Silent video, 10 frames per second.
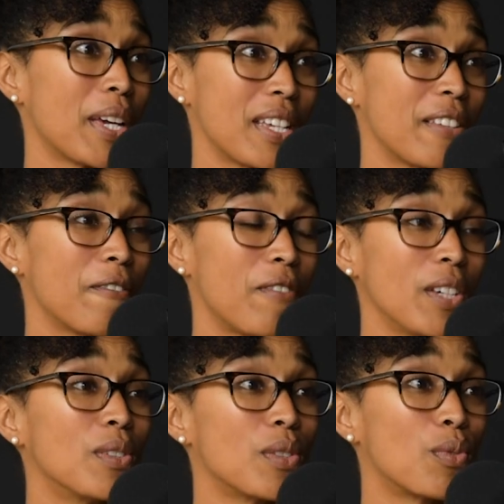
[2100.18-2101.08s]
because it
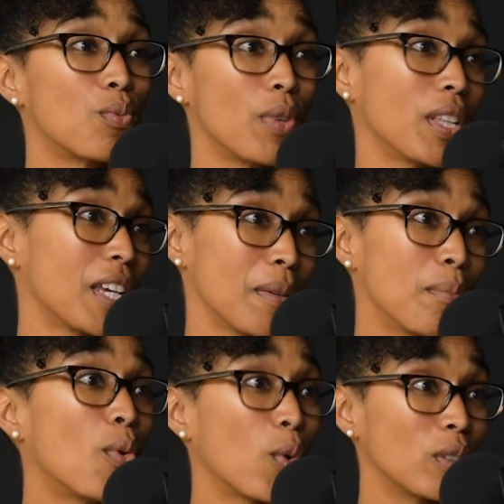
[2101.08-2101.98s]
feels really
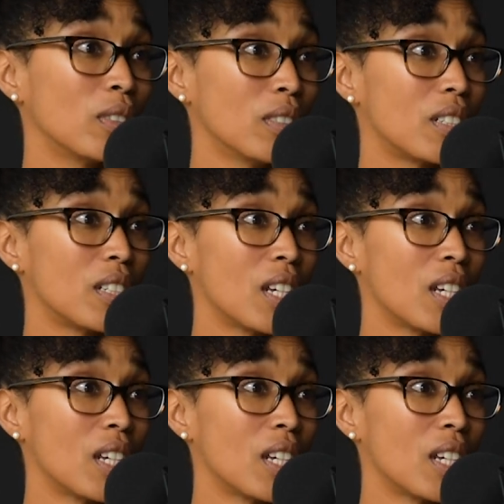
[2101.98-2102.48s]
important.